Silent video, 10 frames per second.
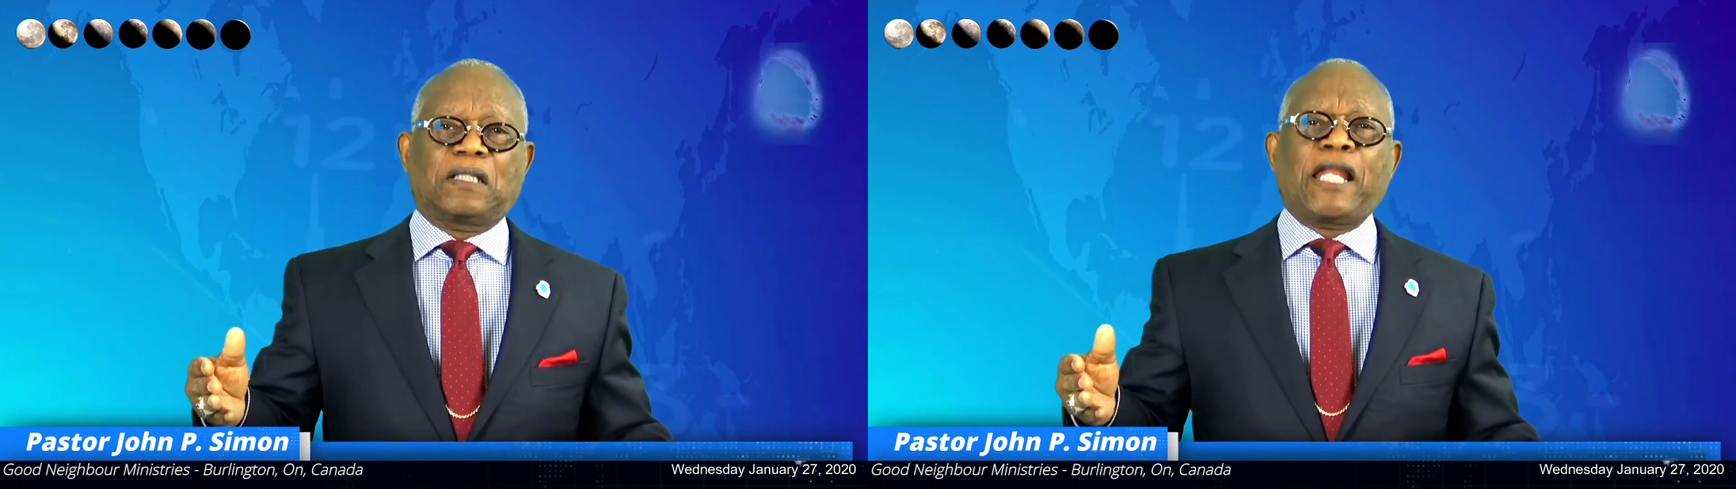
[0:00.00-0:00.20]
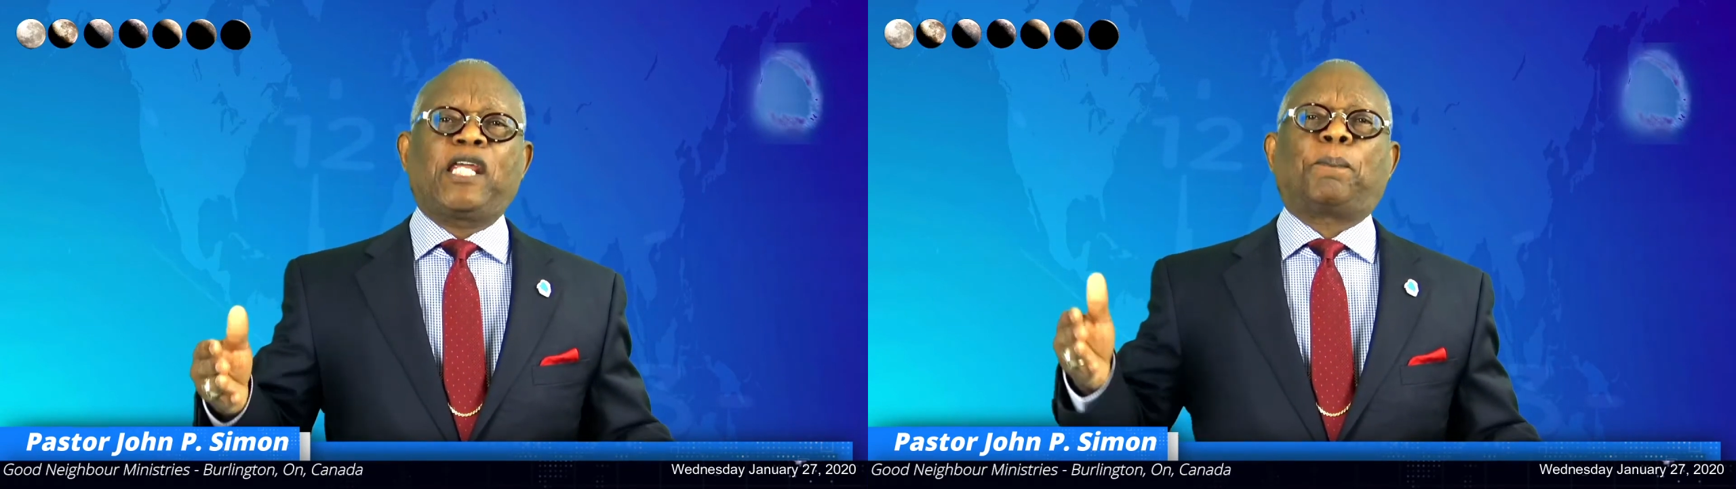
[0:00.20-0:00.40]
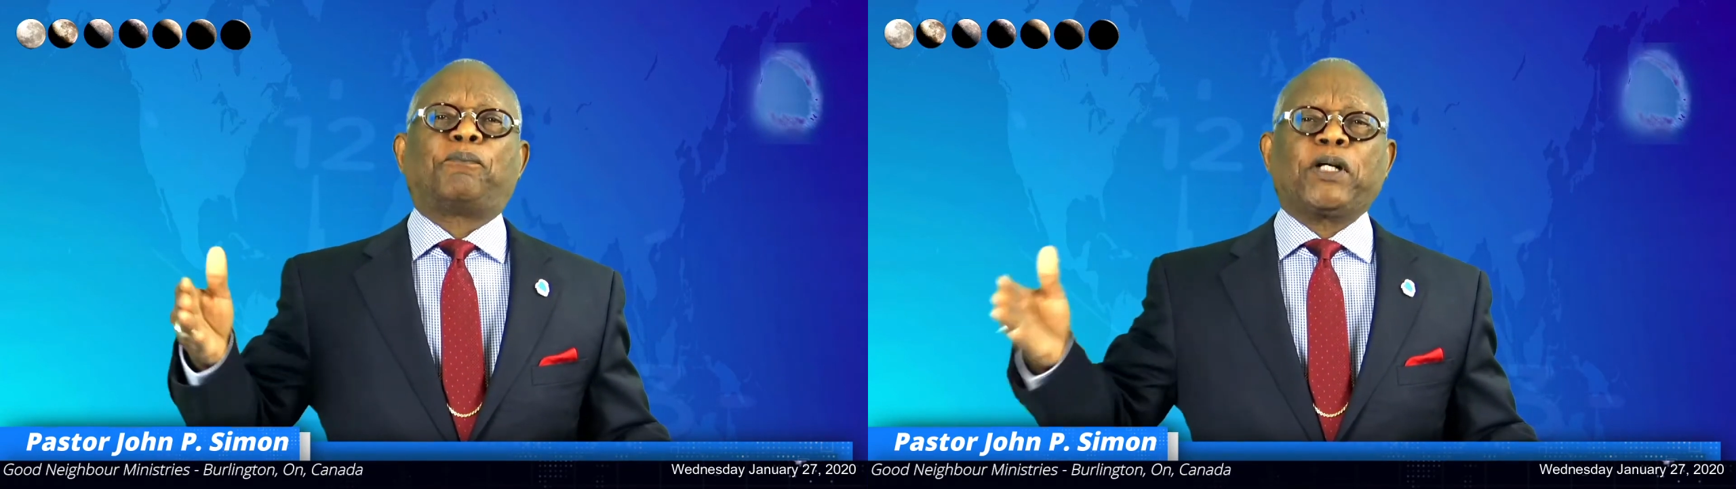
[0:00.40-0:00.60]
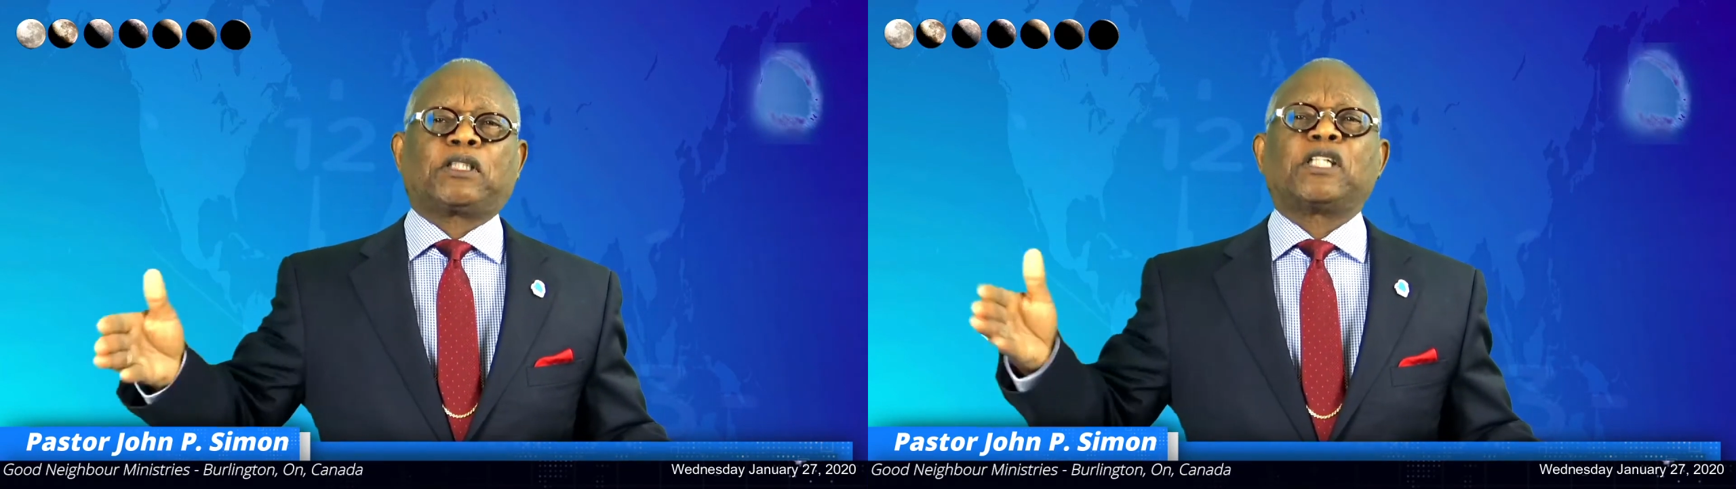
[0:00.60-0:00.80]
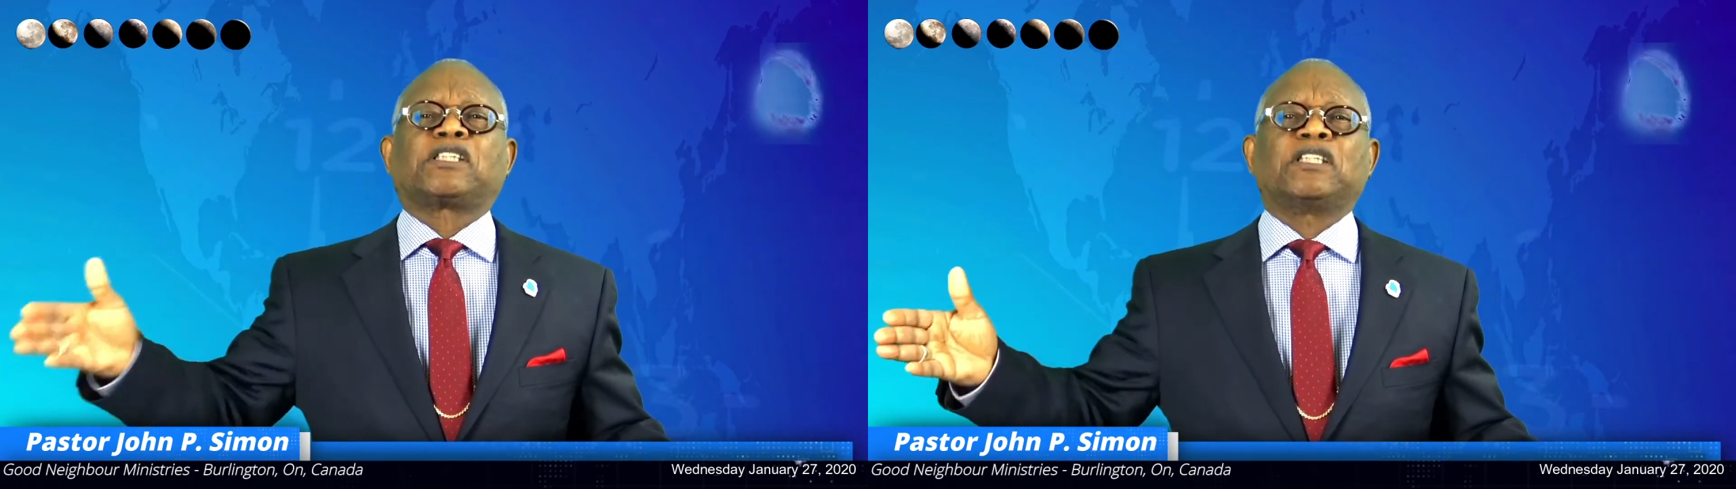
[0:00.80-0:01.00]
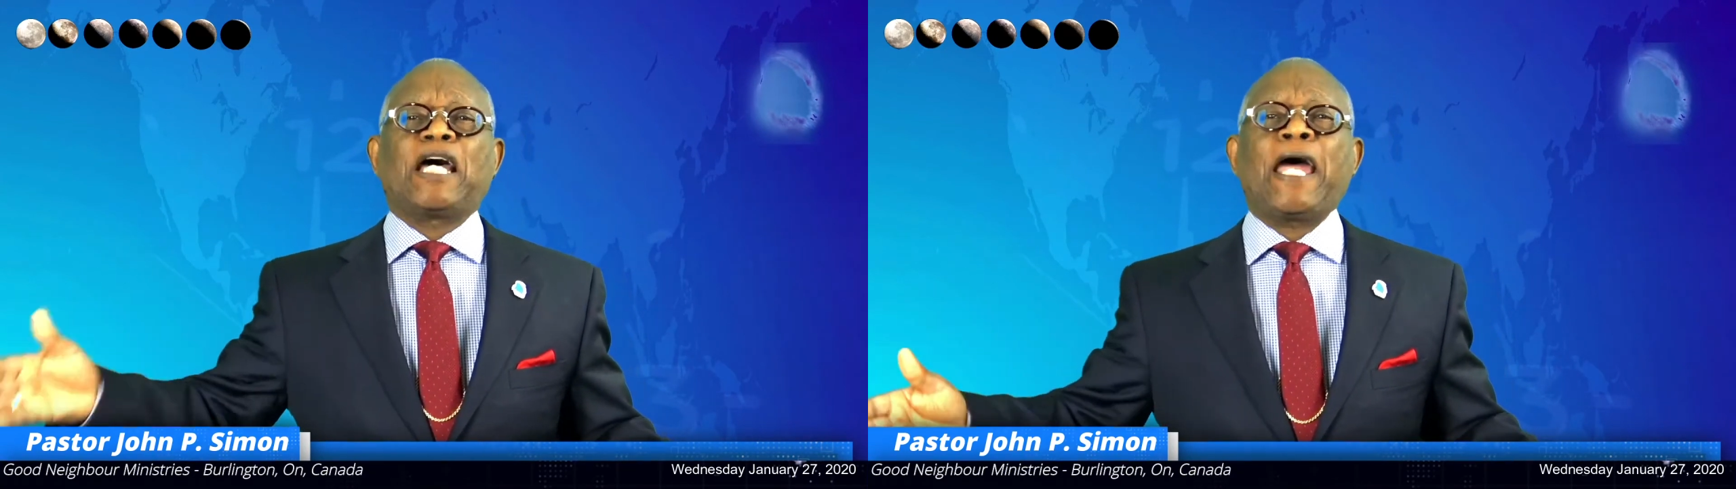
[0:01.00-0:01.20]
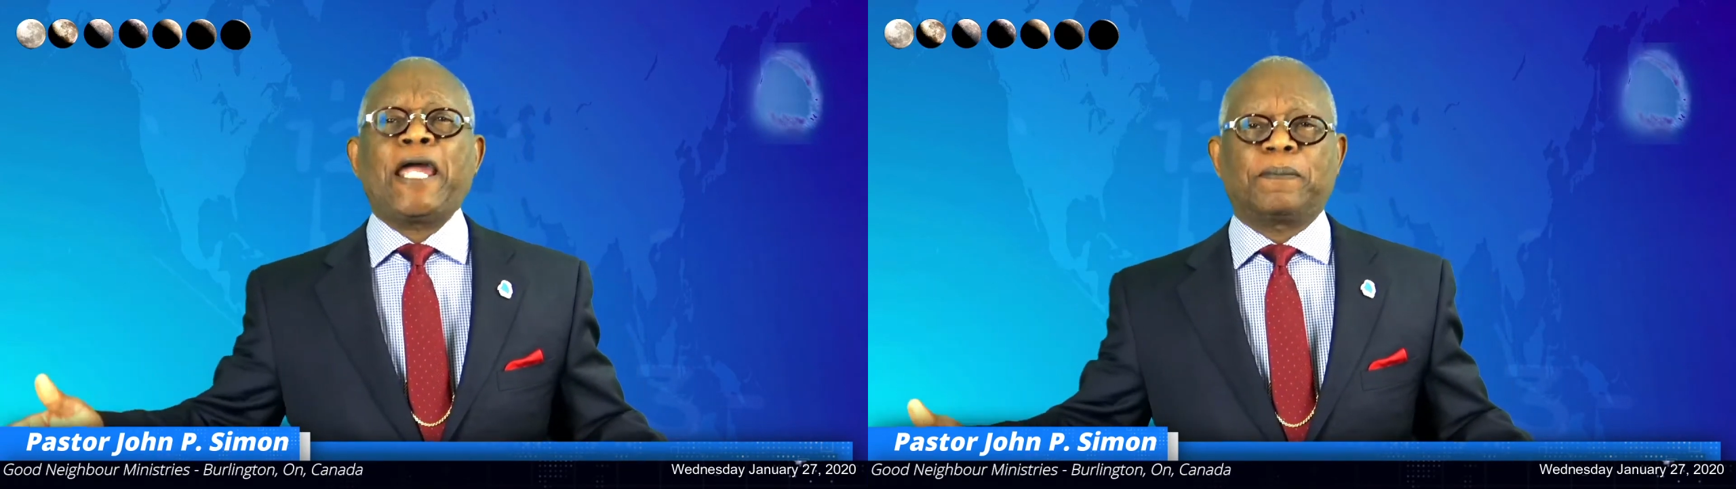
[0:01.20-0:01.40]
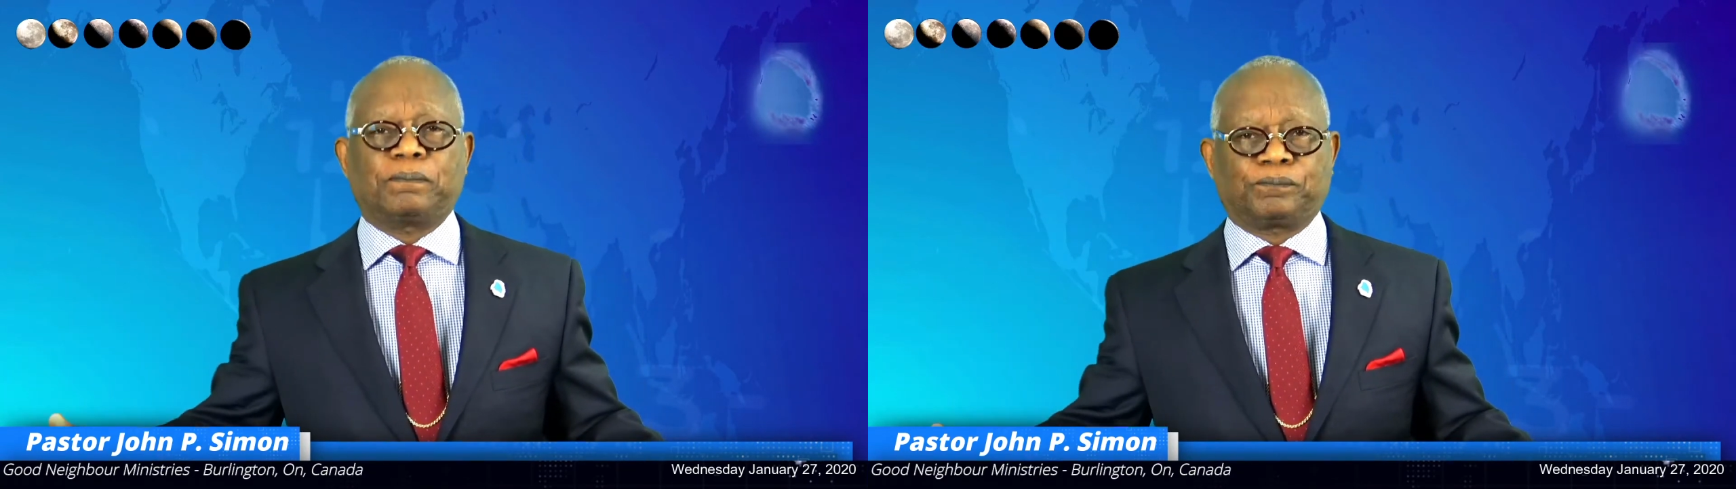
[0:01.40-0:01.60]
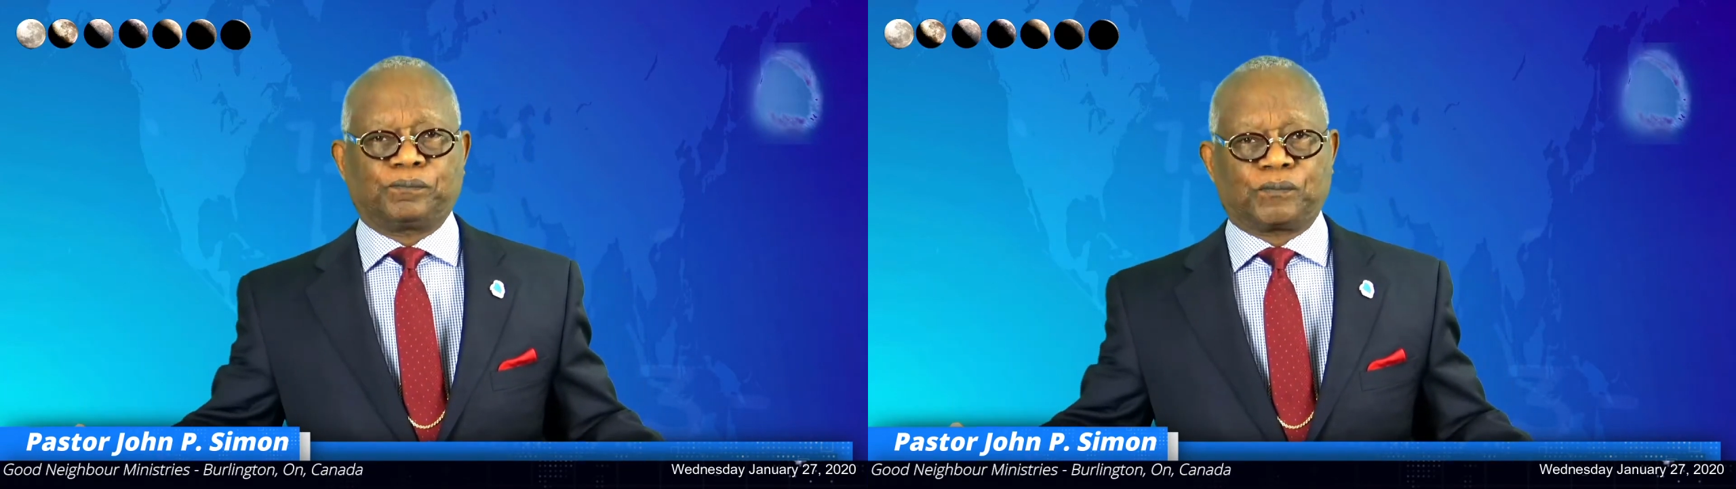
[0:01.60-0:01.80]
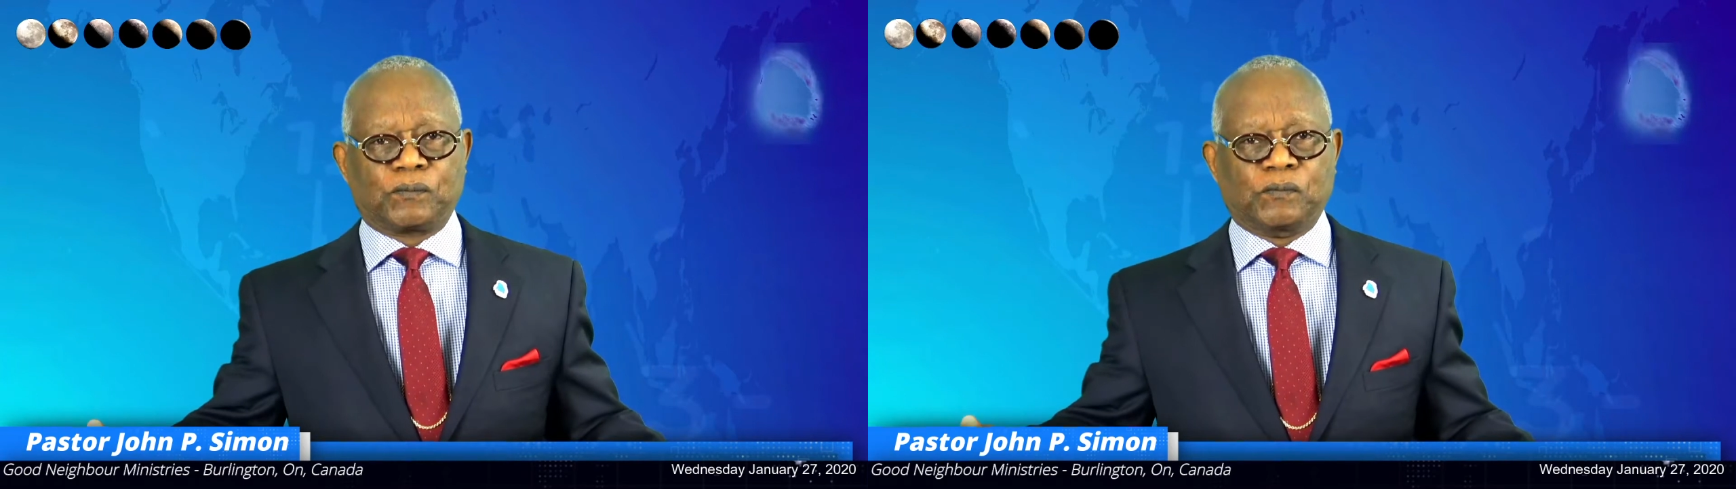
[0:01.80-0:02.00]
that he put his
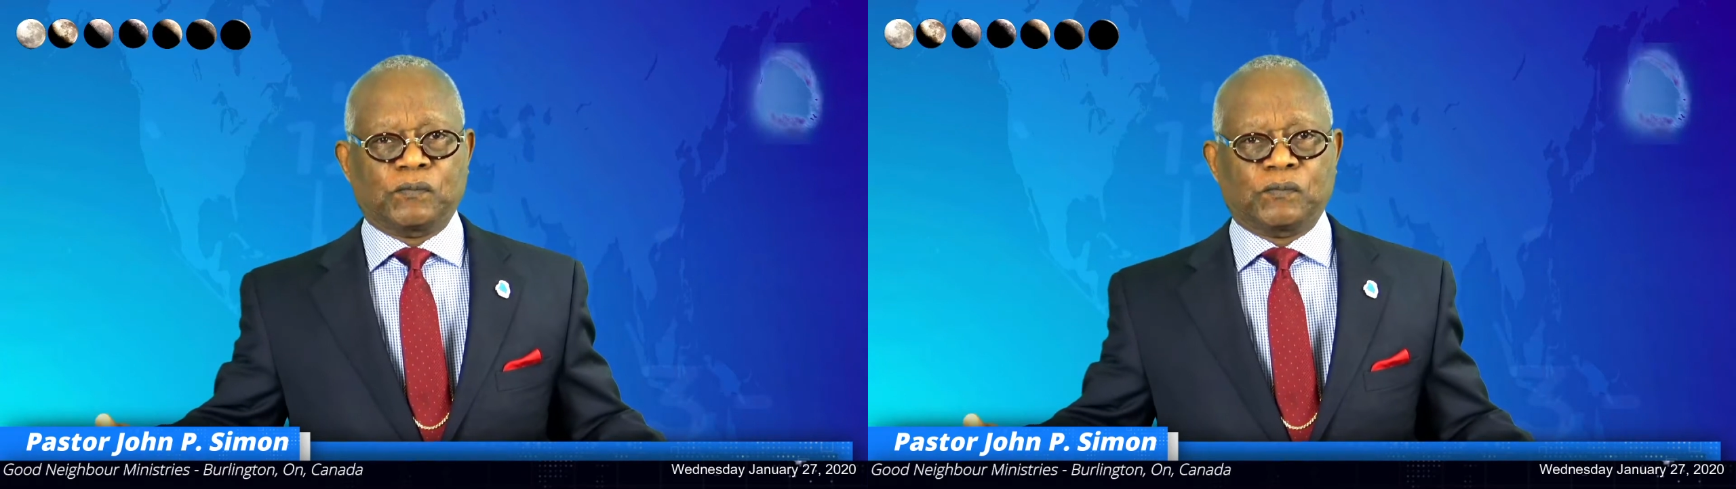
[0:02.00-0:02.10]
name,